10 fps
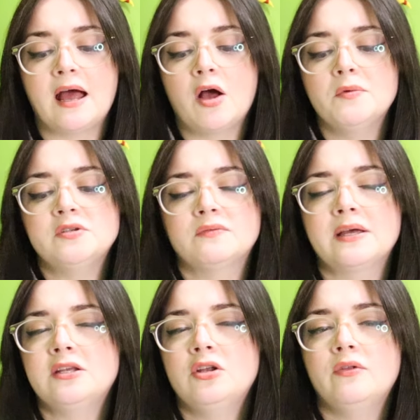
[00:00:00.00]
I almost
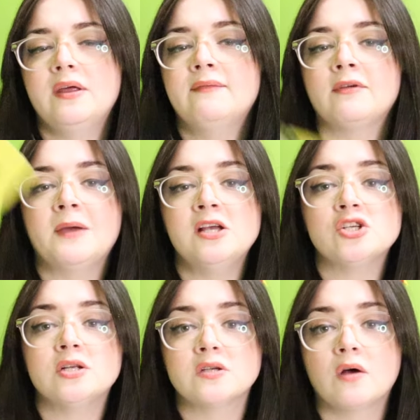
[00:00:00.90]
like, you know, the
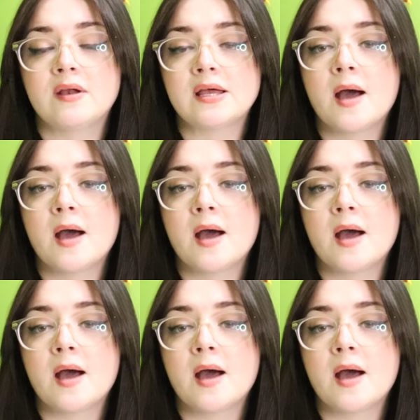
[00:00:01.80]
information has already